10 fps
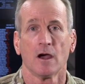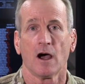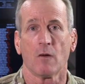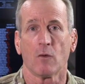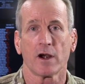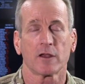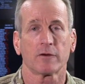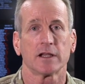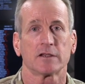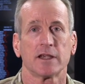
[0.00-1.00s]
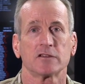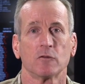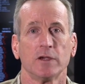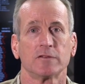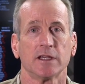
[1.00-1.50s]
Uh, one of the Tell great things
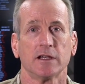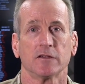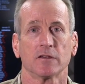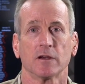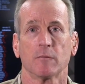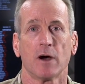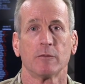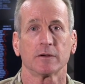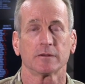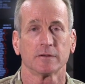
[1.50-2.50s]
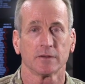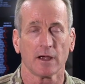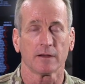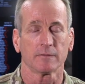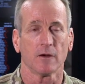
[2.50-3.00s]
that we've seen it. is a public,
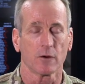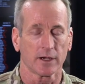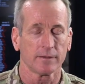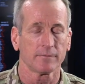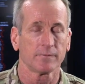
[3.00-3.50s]
yeah, okay.